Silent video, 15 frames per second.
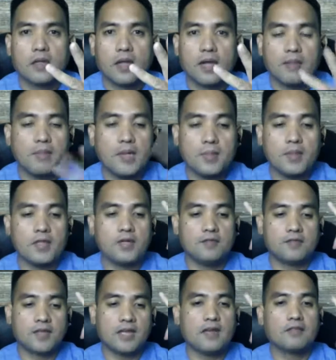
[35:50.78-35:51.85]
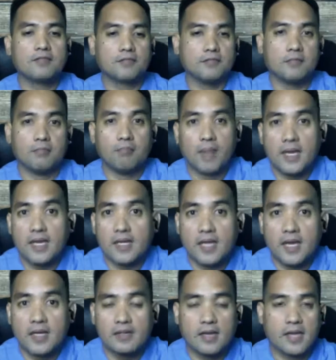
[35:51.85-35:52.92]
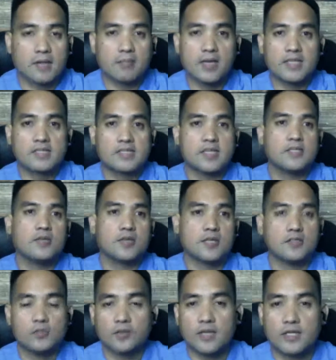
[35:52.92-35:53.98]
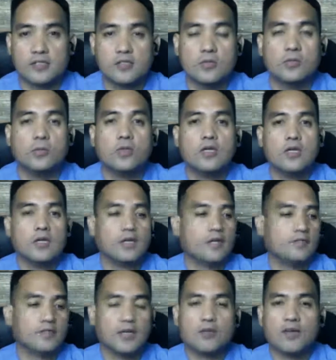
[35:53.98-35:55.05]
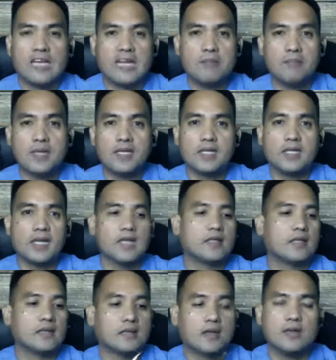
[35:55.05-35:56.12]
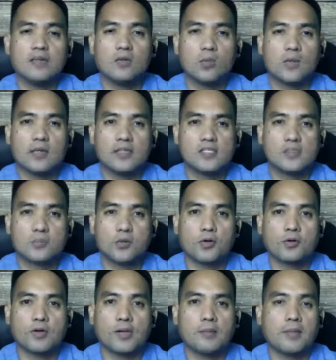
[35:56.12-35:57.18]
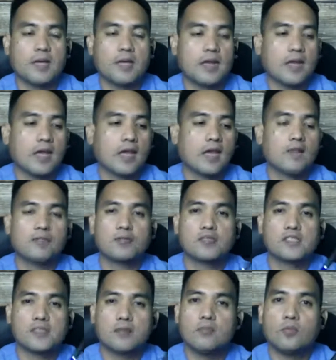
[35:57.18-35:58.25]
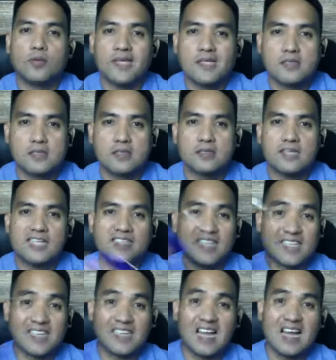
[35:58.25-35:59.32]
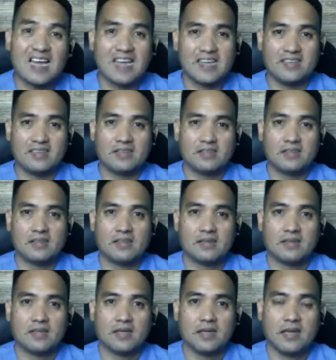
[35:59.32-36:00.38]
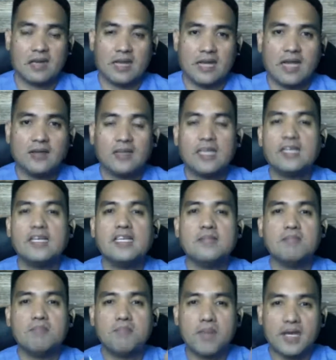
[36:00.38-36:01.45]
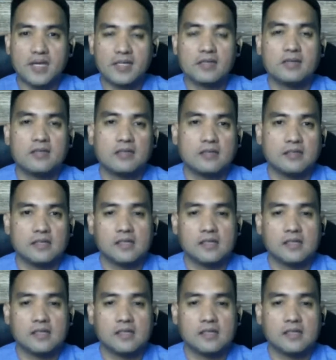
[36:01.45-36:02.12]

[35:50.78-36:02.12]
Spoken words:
And maybe if they have Medicaid, like Mike said, you can do that too. If they don't have Medicaid and they're in the wellness program, and for some reason they decline, and they need medical,